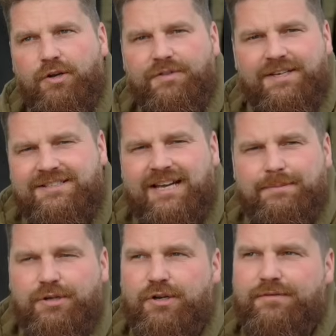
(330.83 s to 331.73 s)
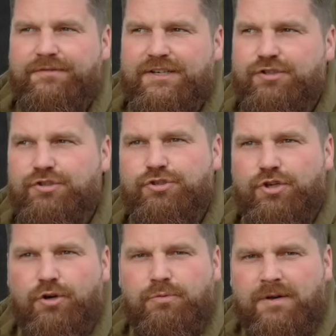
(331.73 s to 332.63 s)
know, this time of year, fish can
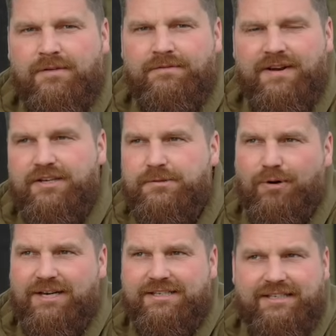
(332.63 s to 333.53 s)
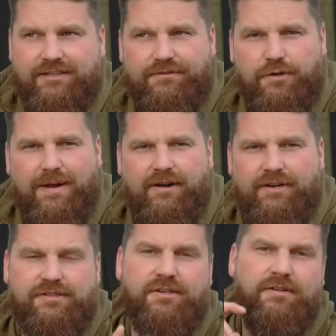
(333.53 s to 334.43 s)
show very sporadically in a few areas.